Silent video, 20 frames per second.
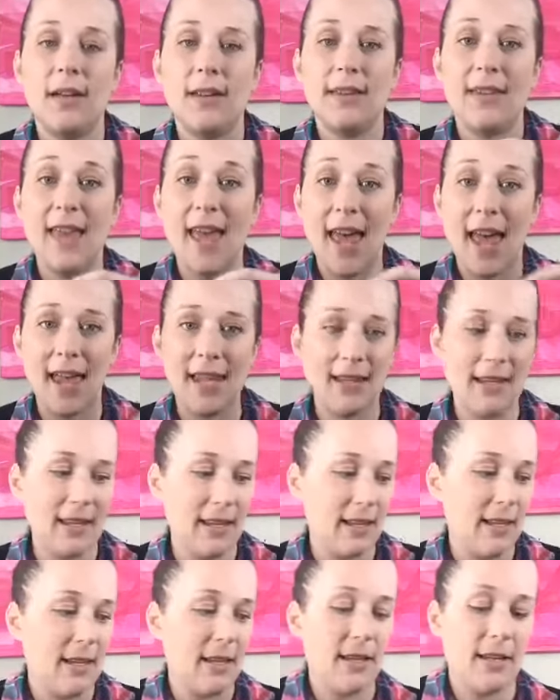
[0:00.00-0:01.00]
Then
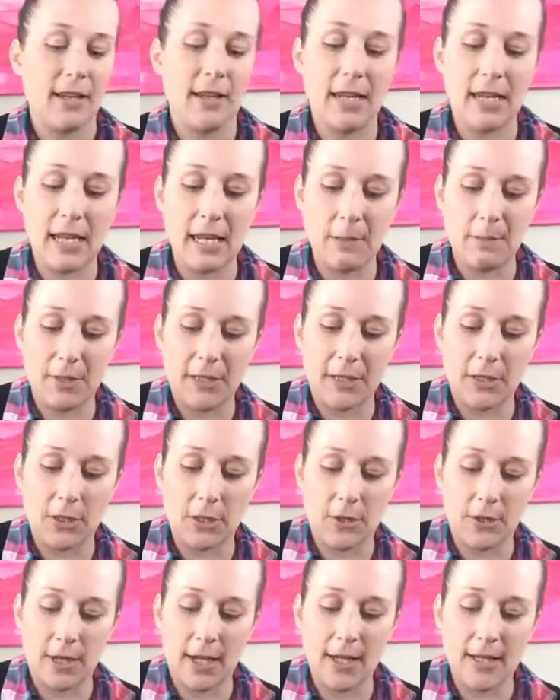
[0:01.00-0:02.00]
keep
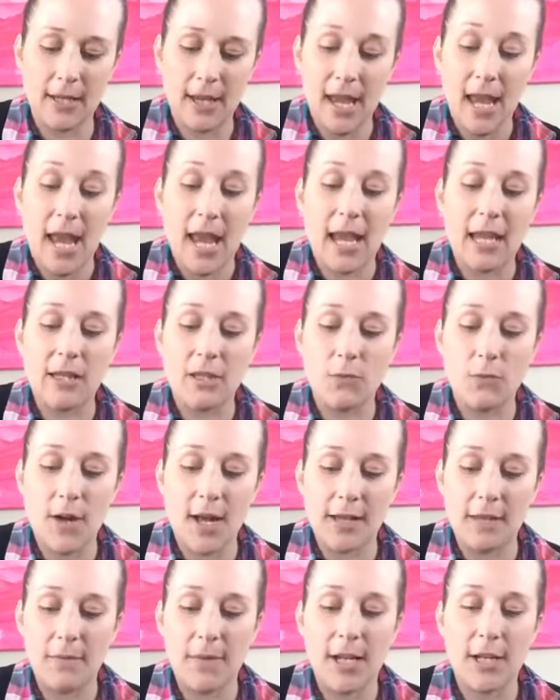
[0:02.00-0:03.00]
stirring, and you
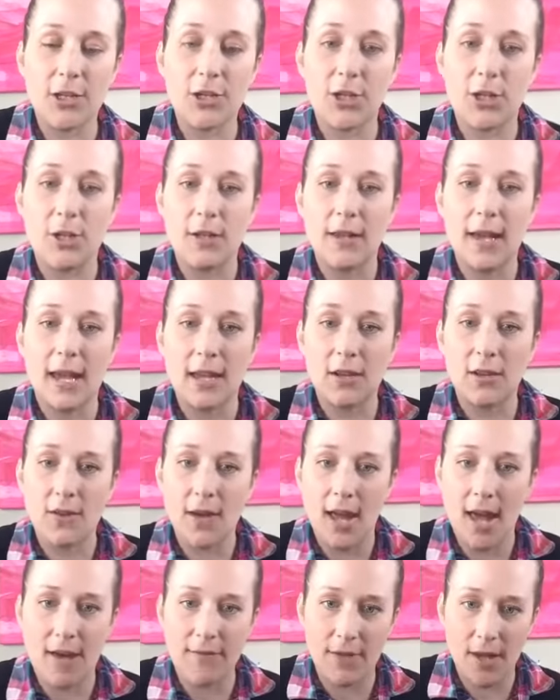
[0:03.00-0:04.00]
want to make sure that
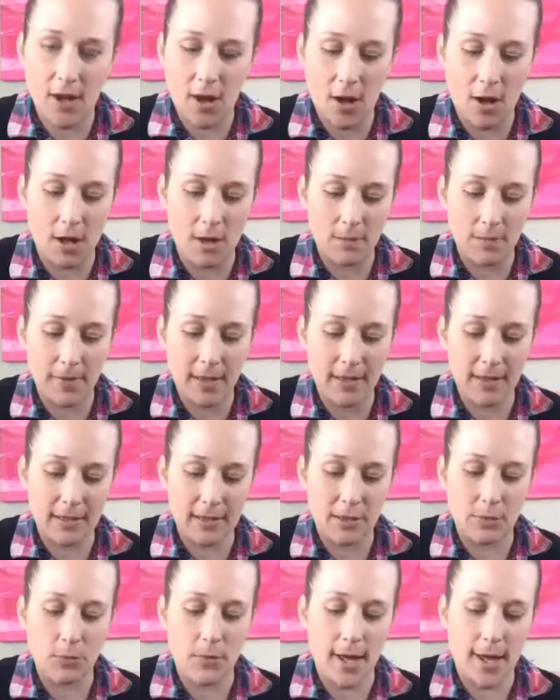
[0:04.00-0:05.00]
you have it all
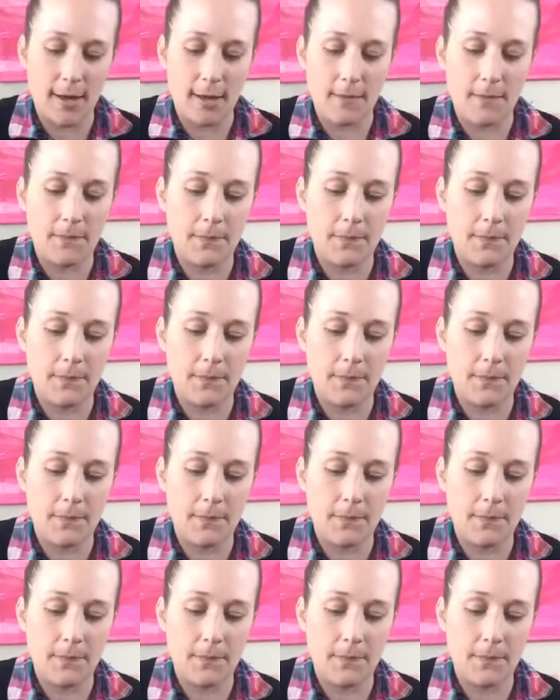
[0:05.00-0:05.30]
mixed well.